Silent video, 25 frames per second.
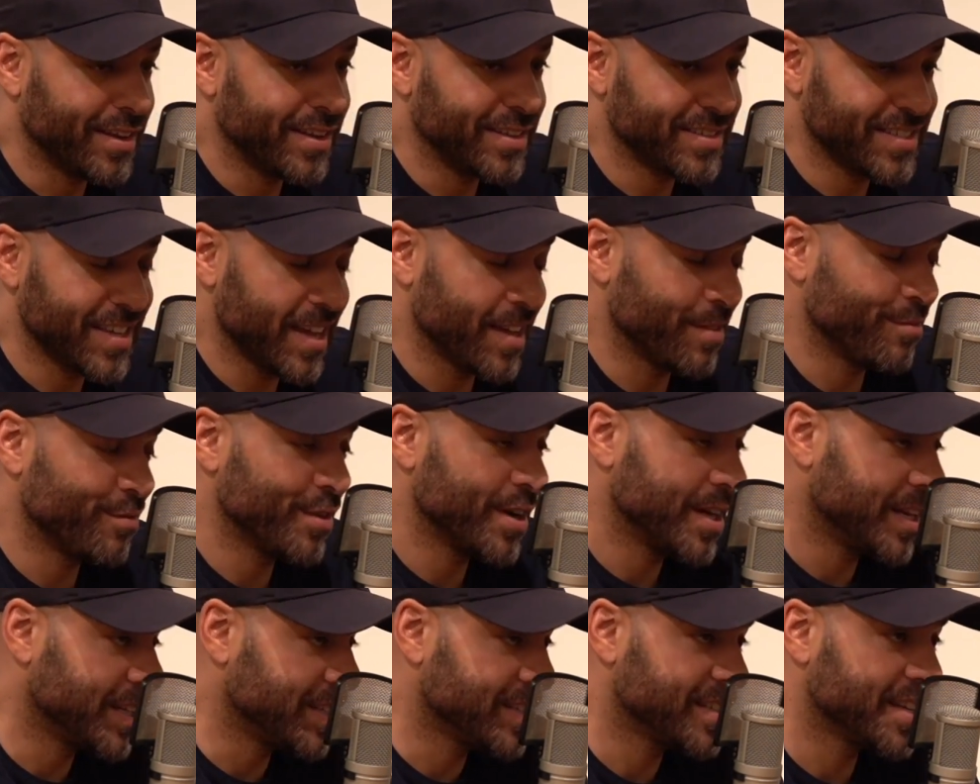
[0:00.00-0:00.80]
take
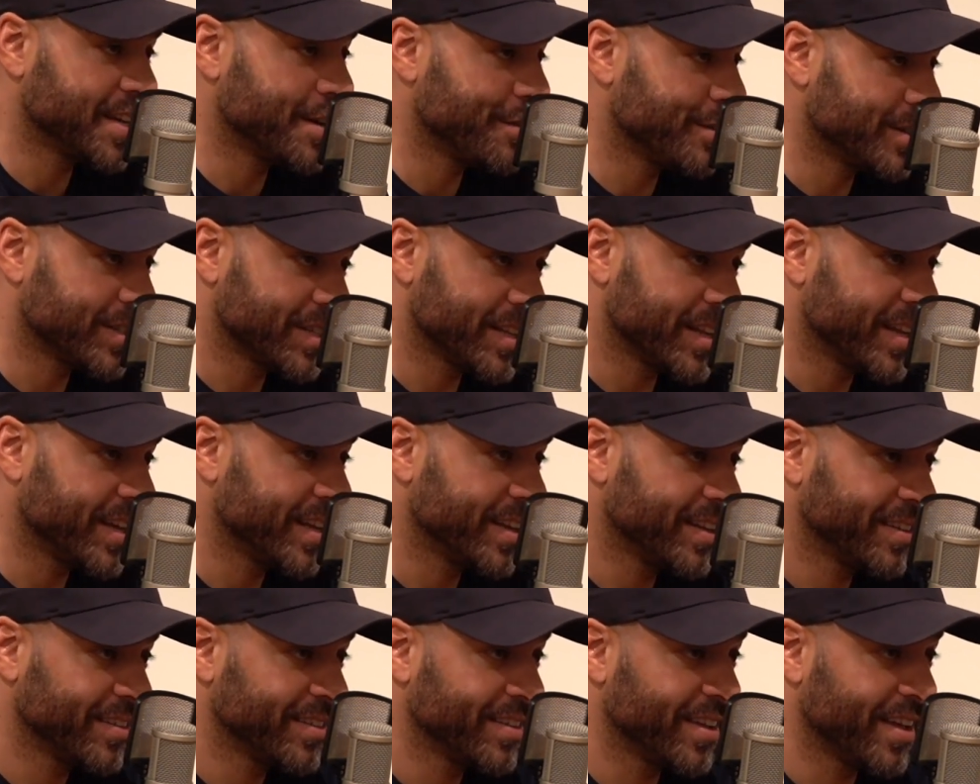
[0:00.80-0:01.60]
really
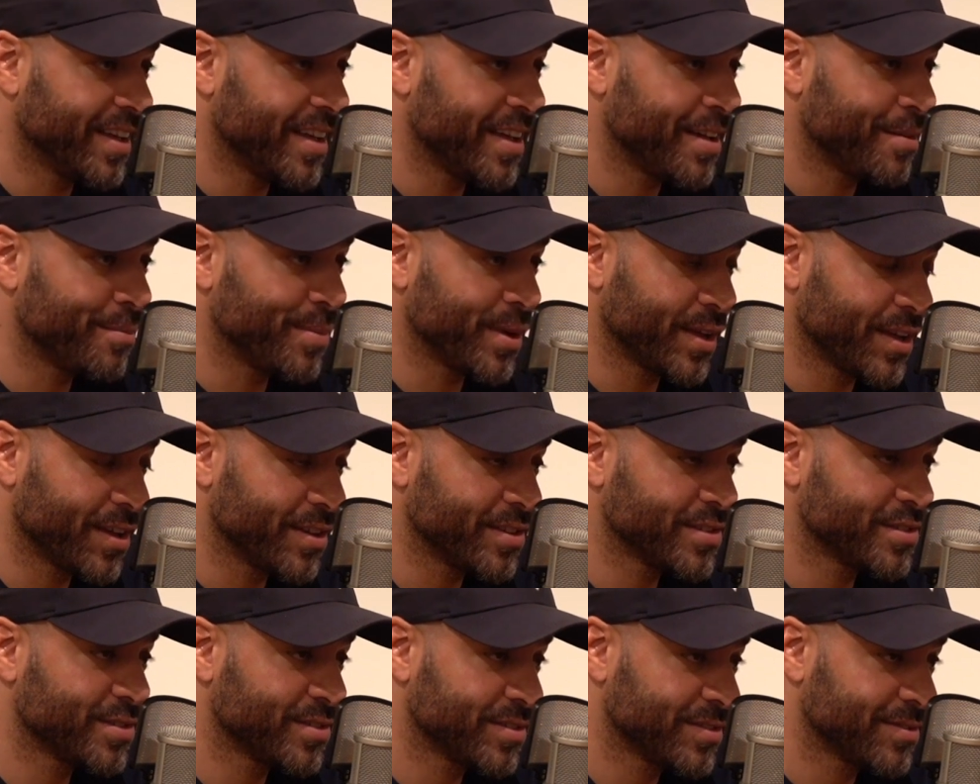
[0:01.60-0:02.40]
seriously
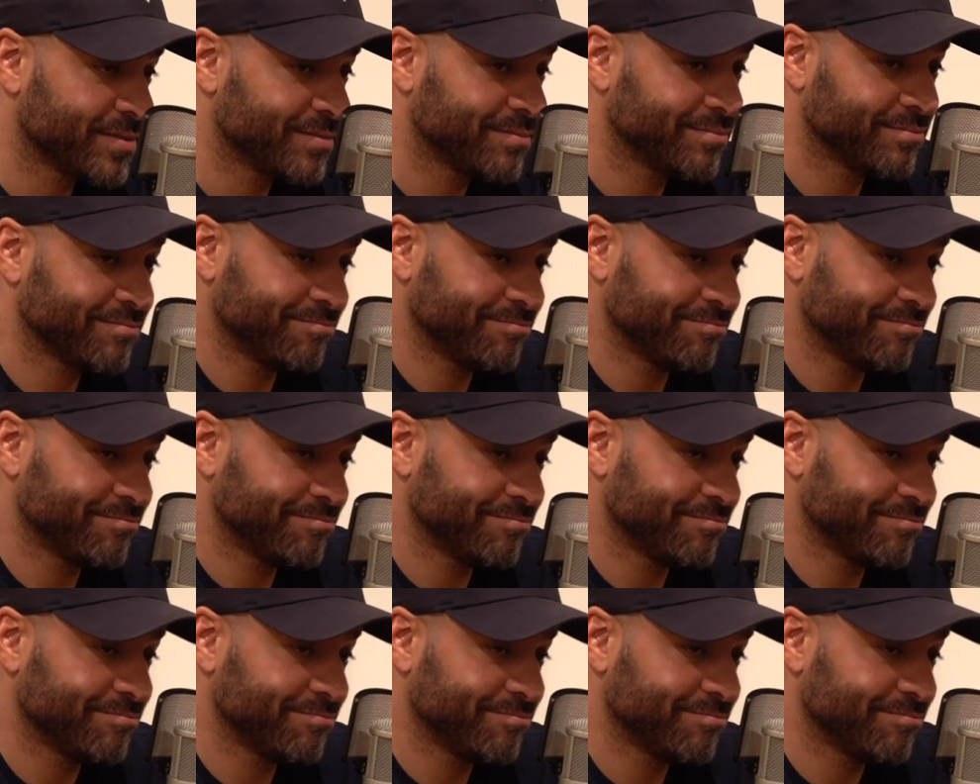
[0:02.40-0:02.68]
because